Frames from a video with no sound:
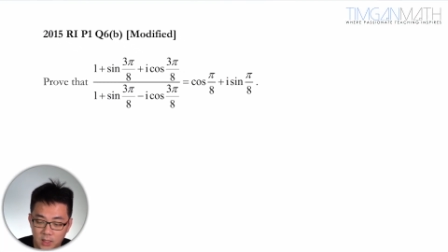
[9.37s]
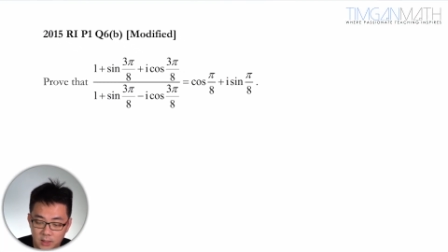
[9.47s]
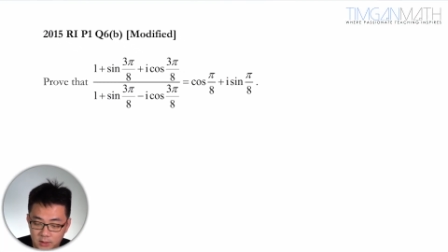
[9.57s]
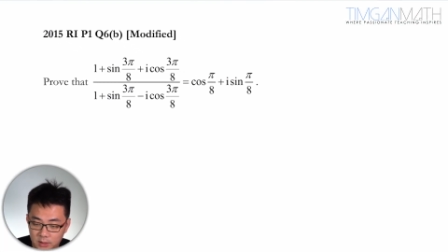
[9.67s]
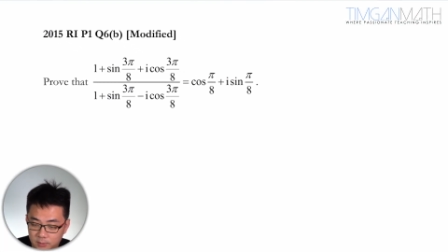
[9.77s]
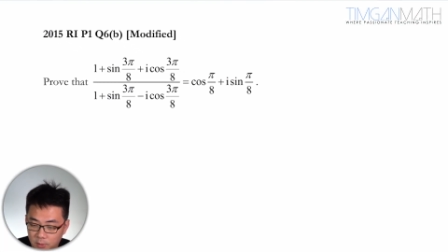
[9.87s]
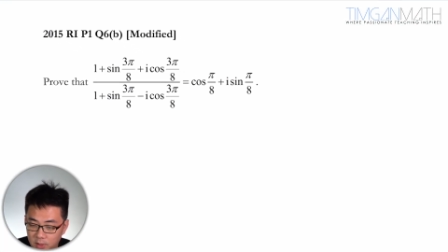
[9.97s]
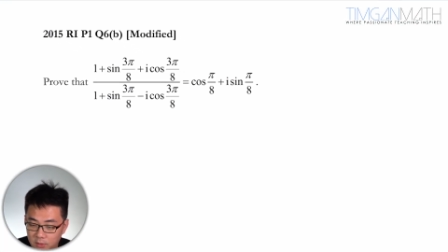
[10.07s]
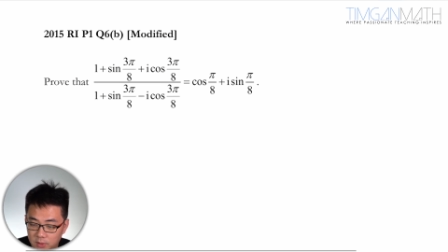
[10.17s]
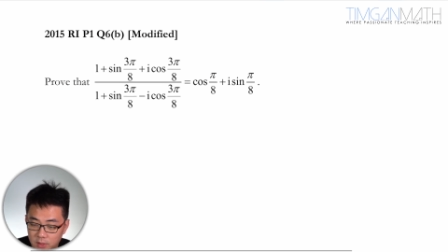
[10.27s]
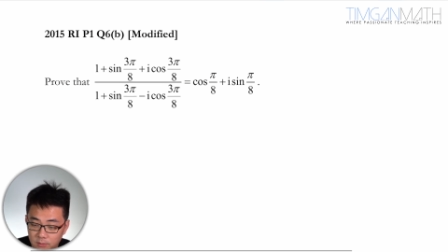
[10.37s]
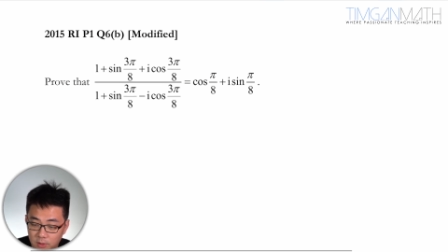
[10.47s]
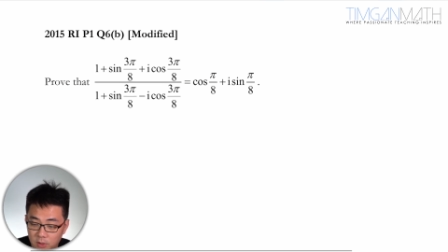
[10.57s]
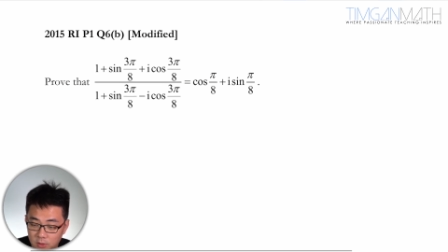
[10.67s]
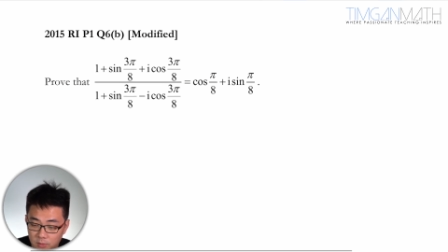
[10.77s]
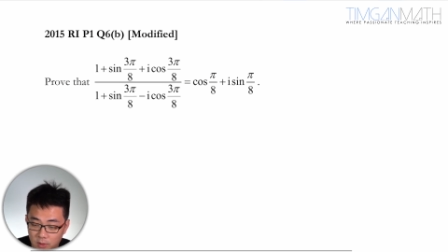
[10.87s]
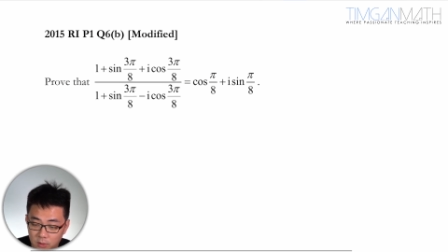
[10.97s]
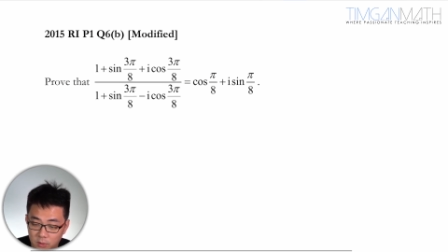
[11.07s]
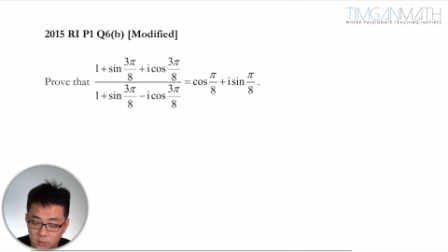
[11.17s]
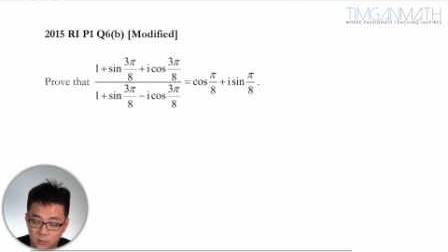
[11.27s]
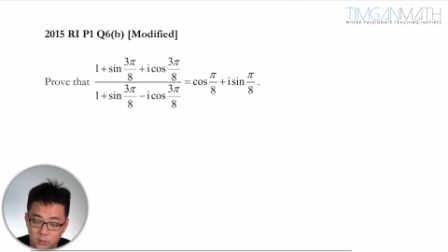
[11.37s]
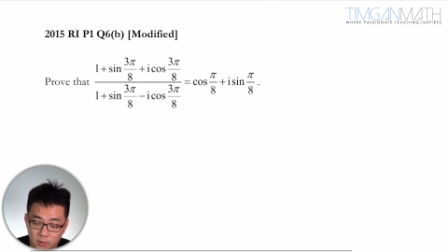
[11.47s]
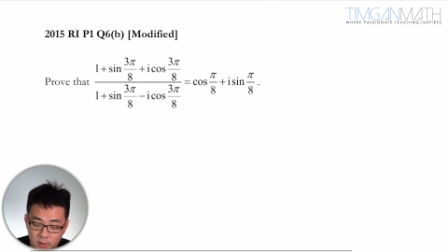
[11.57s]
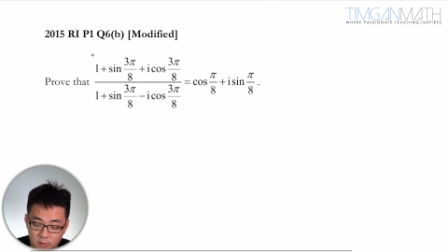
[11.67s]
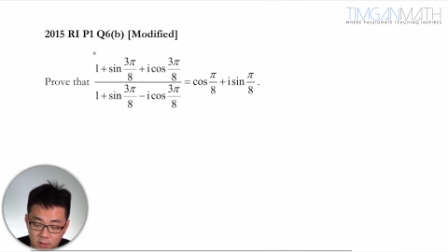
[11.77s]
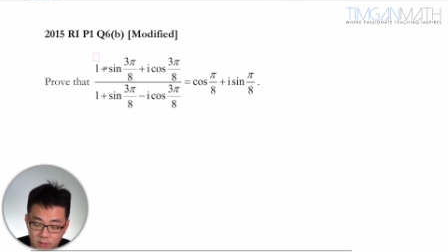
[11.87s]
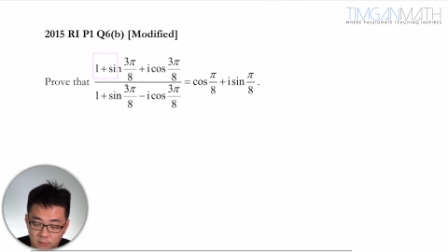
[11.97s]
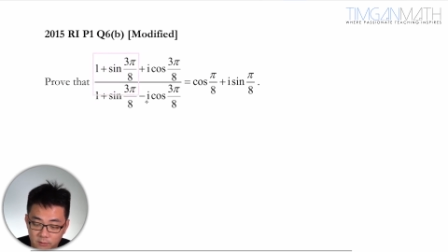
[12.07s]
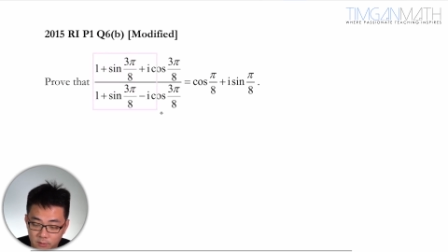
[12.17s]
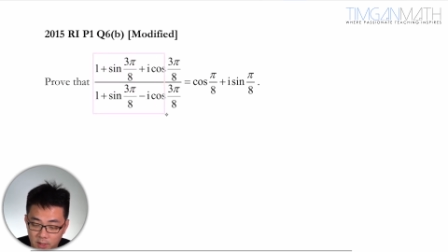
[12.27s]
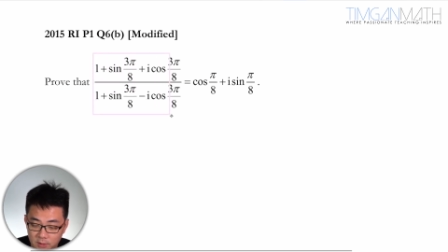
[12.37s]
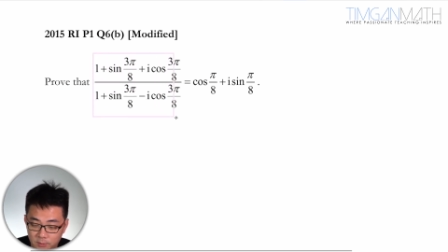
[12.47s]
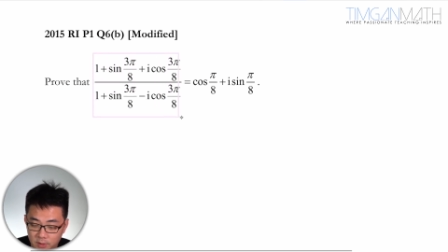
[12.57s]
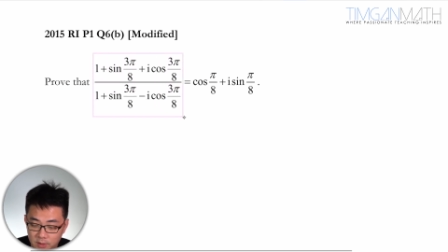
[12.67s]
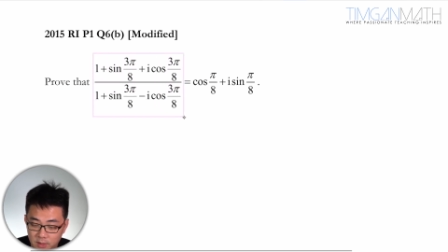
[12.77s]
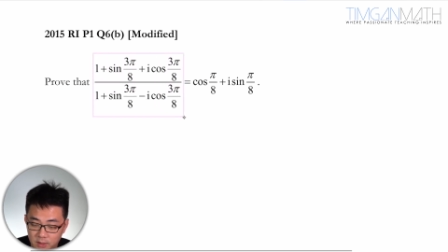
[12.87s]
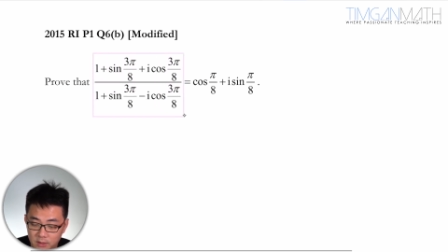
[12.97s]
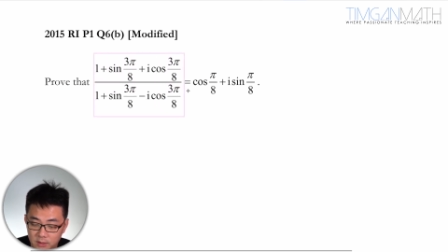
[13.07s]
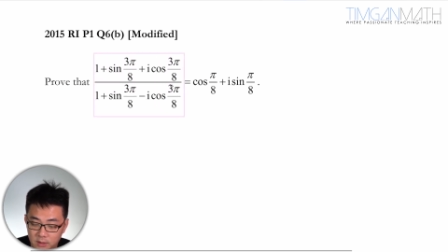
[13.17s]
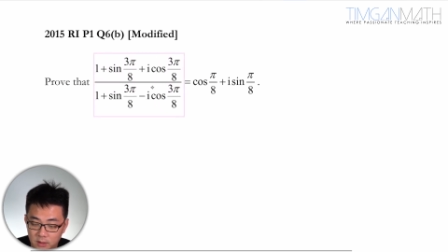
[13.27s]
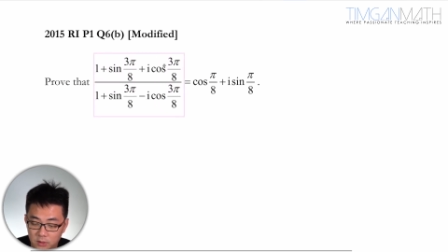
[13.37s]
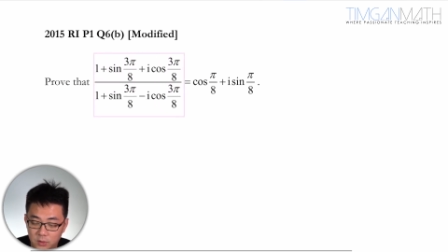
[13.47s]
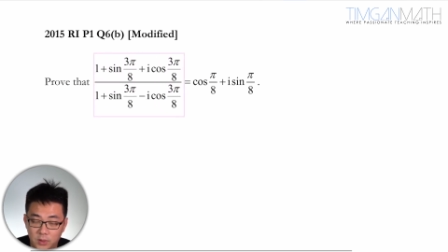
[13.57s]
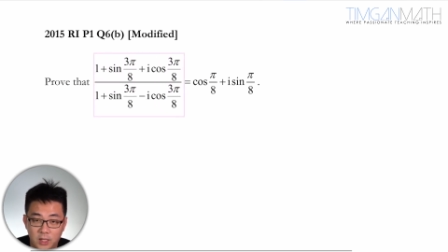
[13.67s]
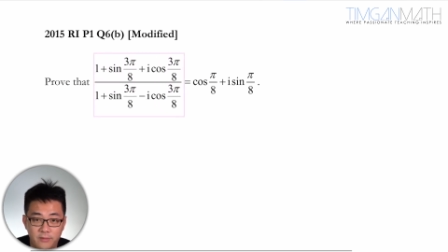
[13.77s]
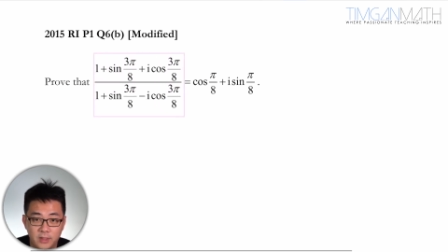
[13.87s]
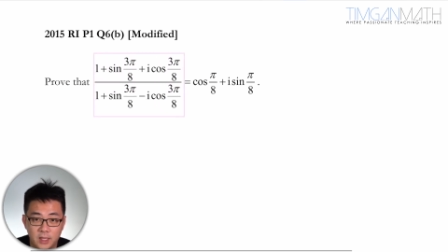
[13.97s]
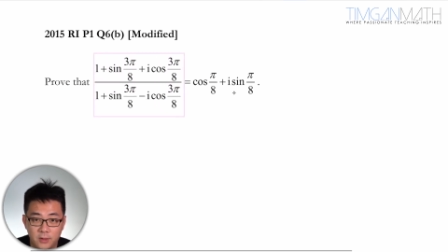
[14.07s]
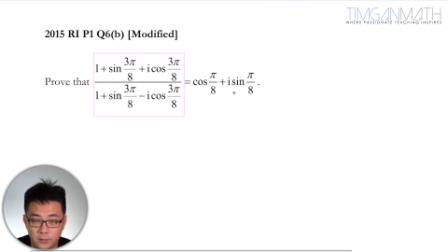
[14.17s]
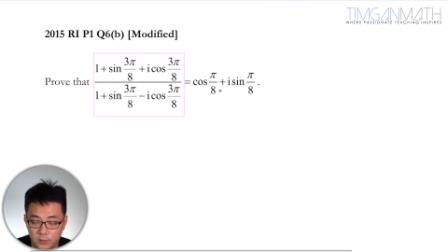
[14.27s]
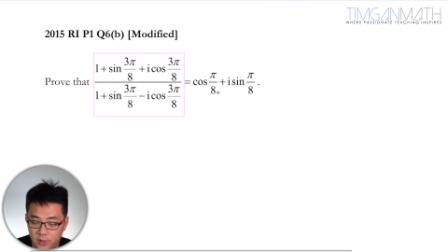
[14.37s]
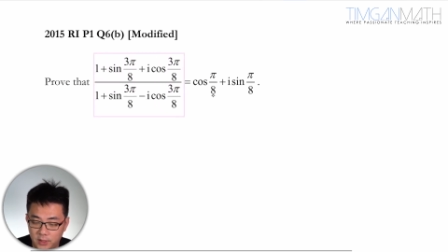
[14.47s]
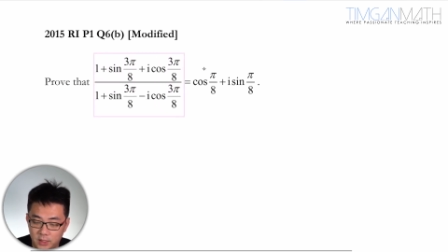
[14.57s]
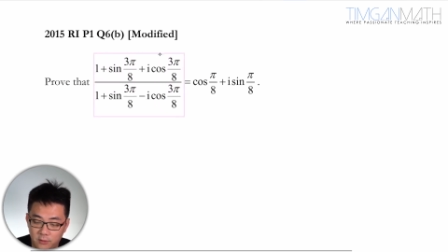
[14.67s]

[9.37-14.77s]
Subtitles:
This is pretty interesting because we are told to actually express this, show the left hand side equals the right hand side.